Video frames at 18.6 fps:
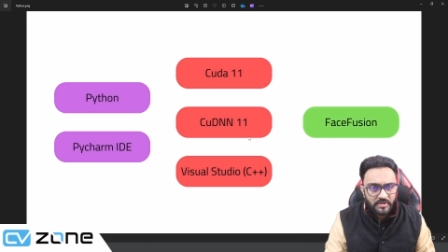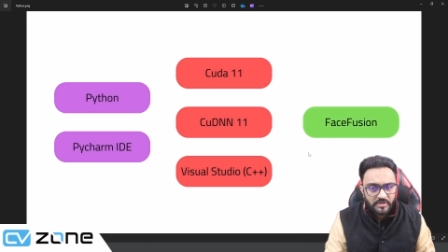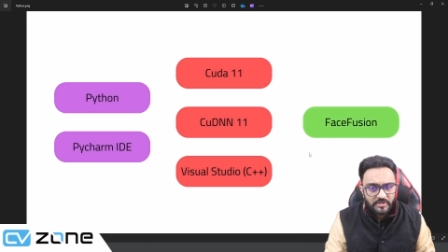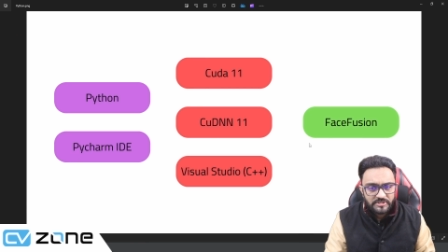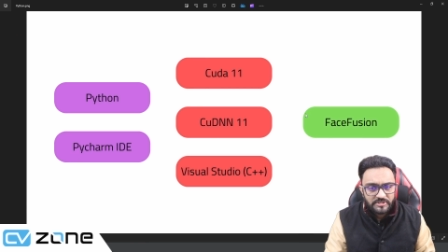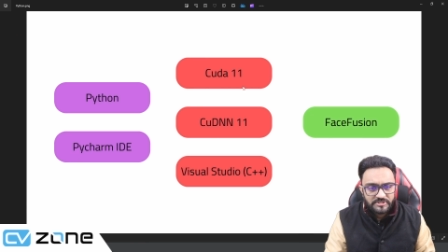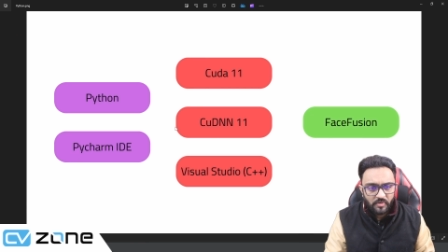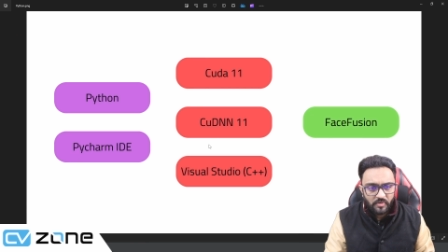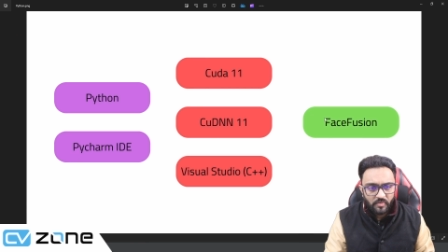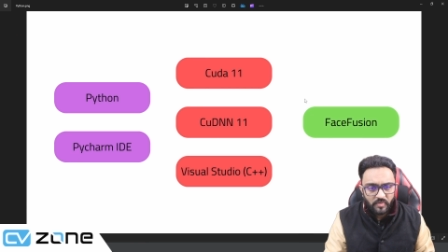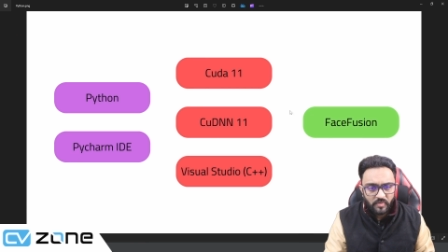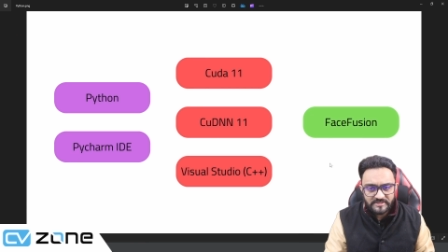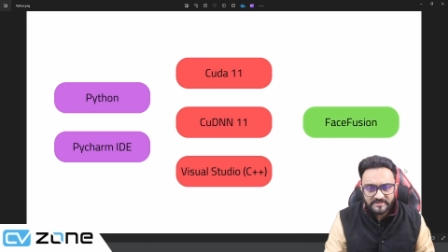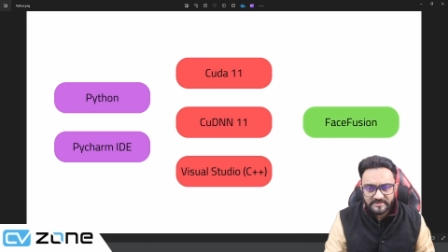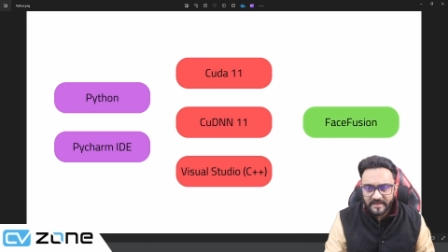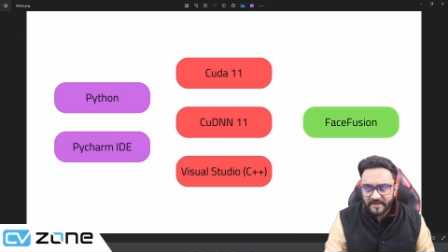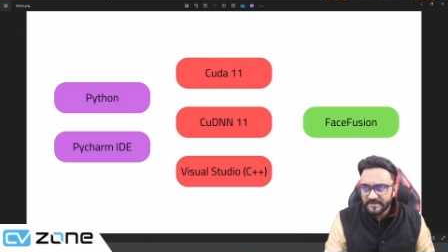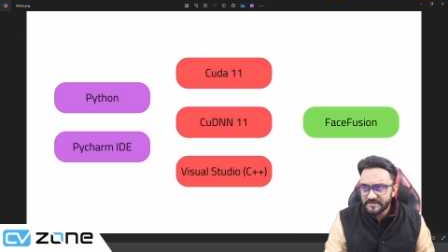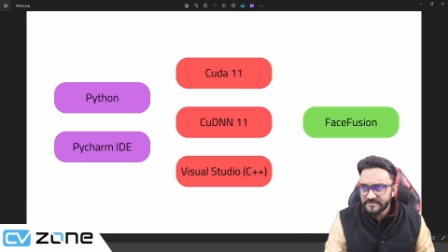So once
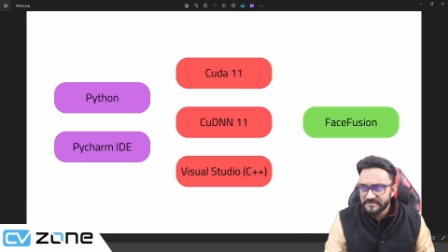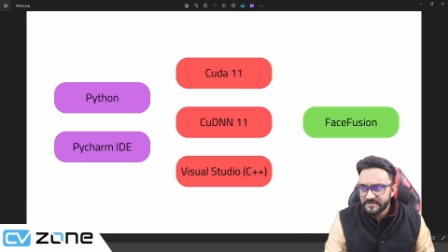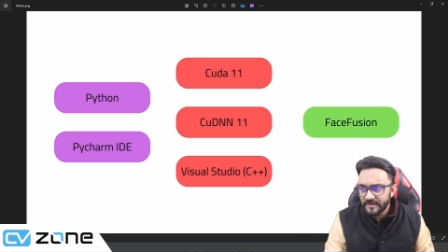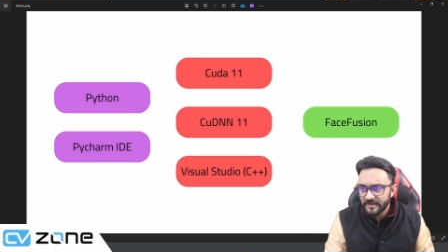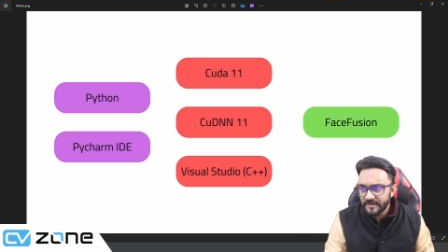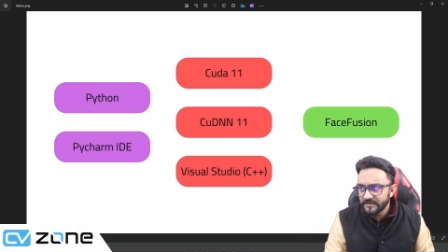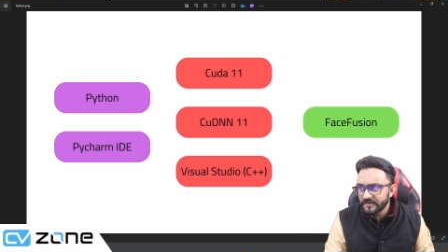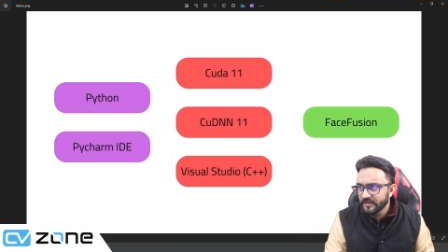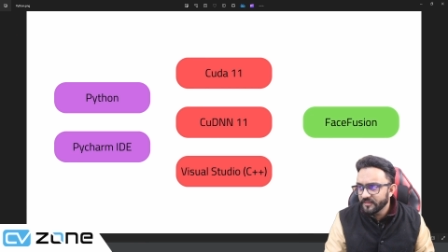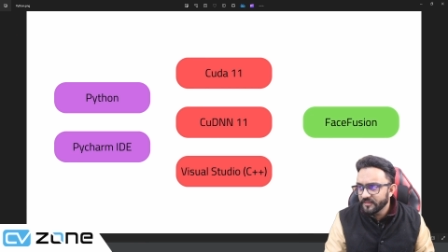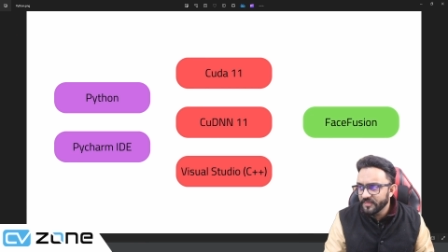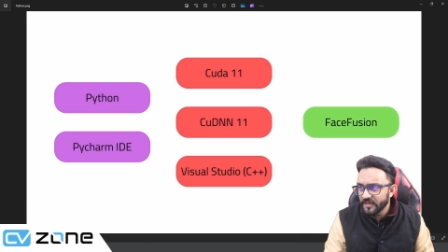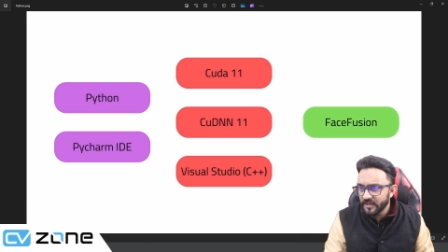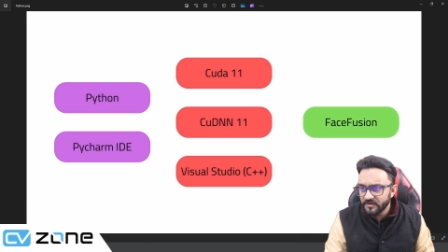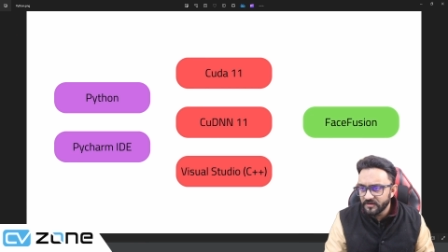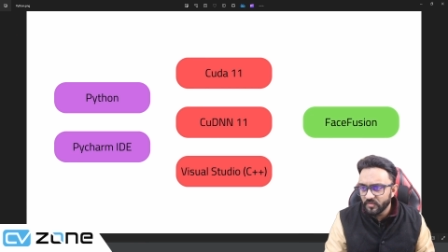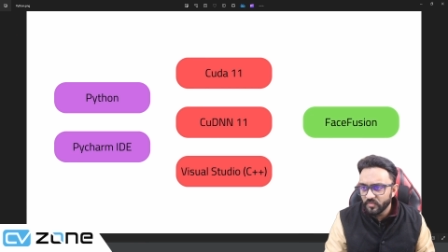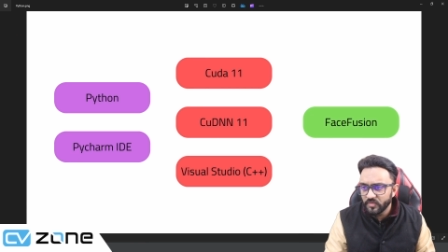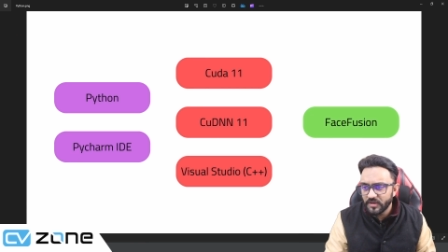that is done,
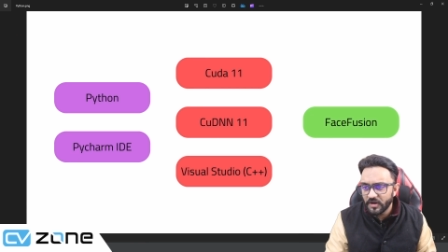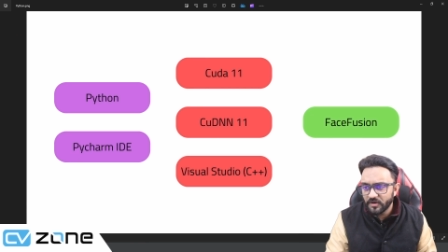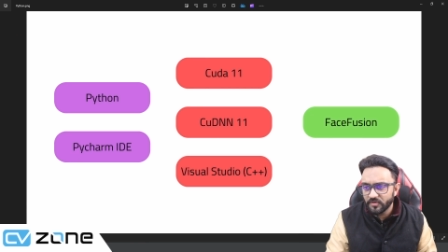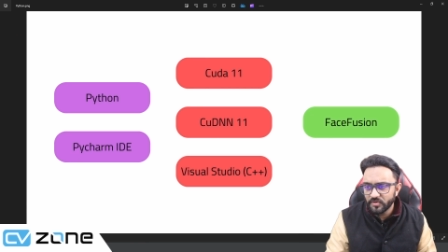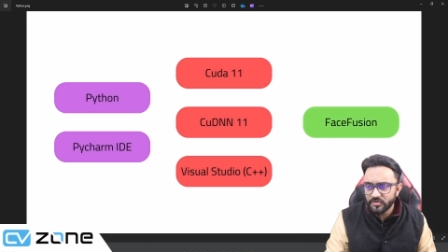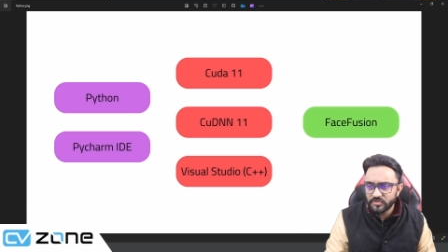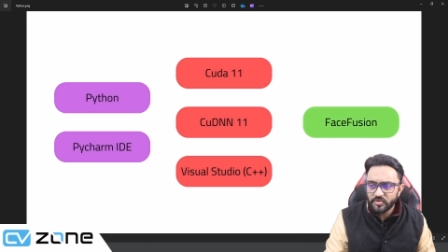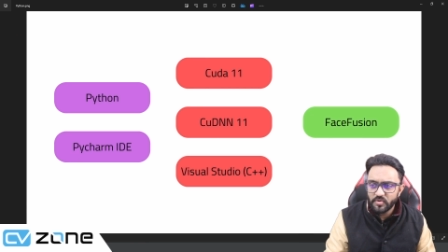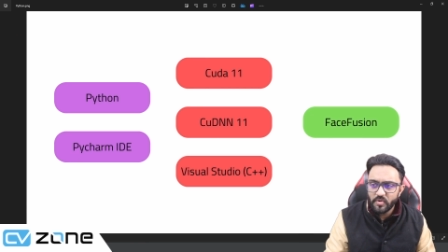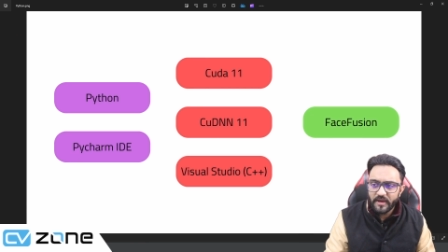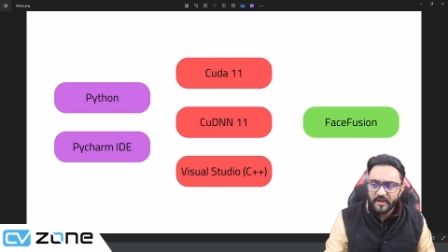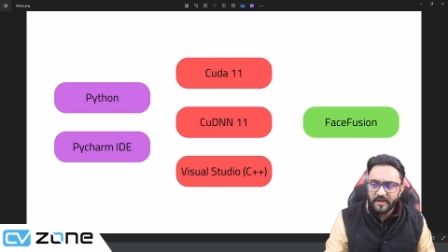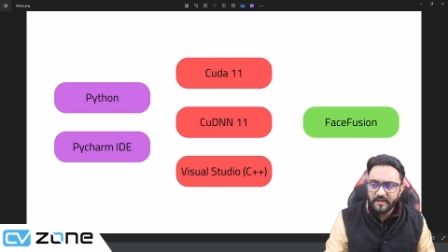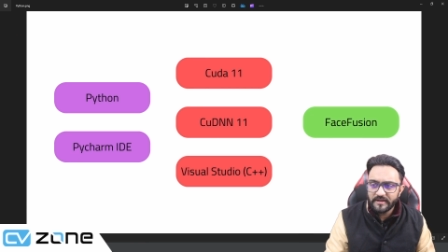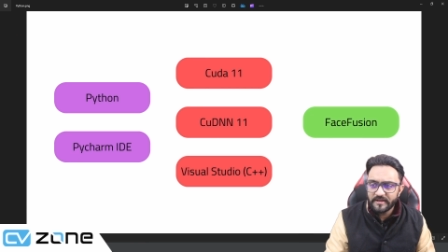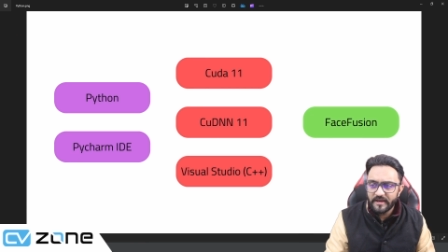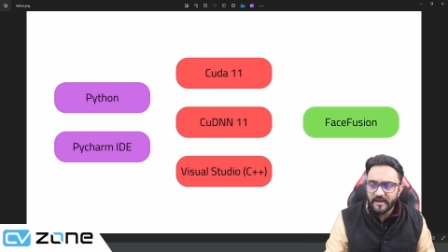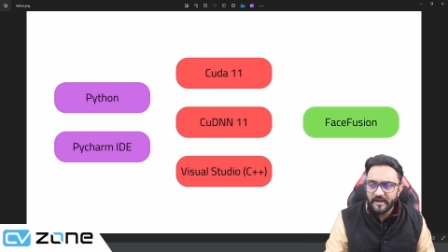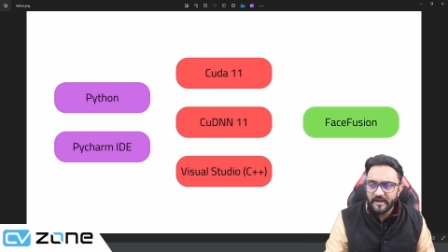then we are going to go
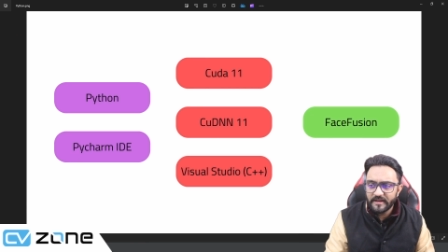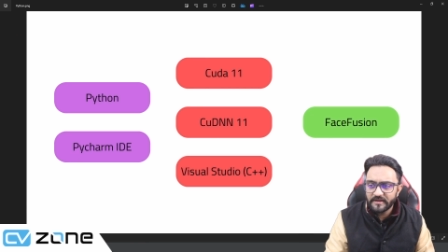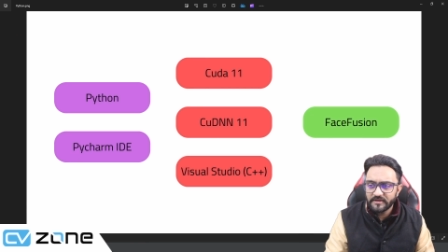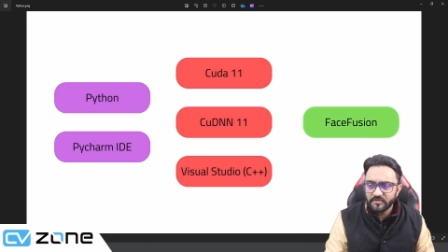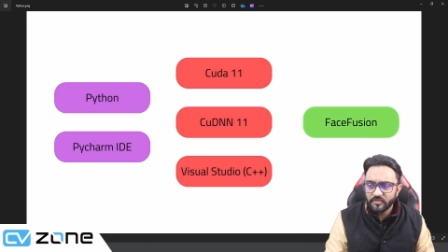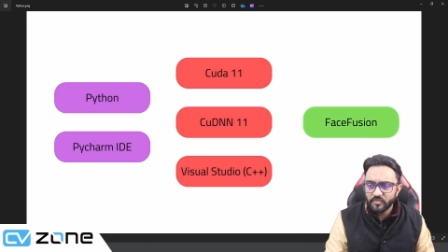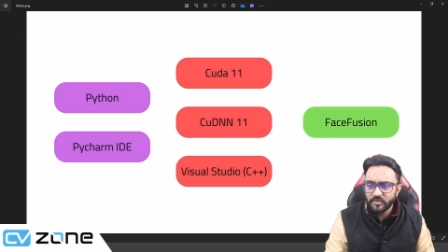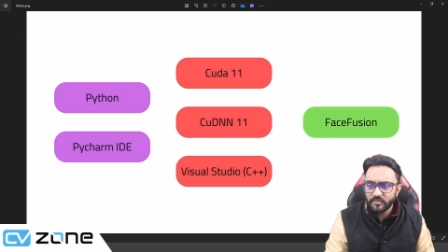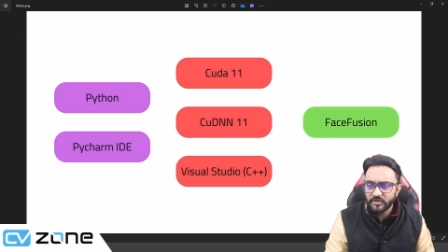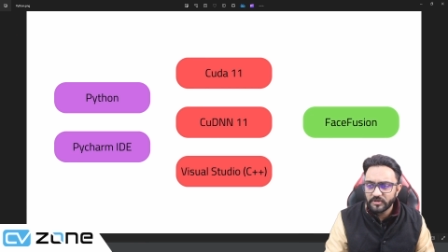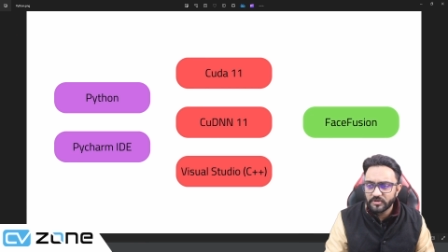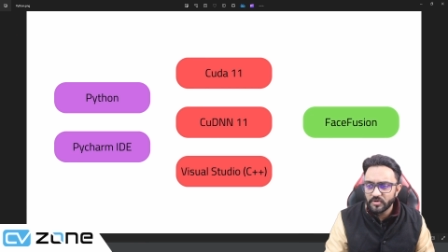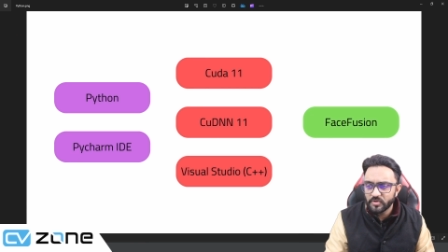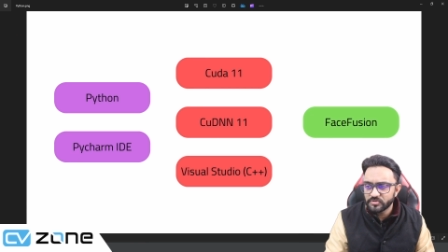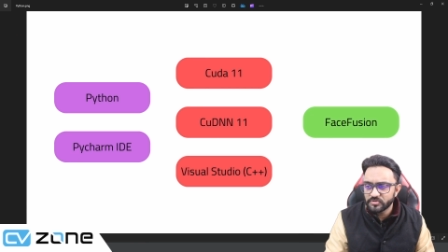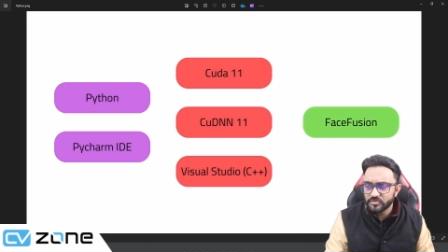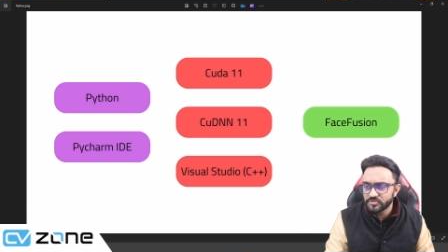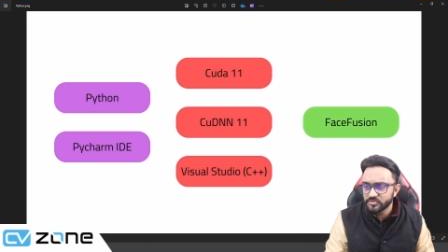ahead and we will go to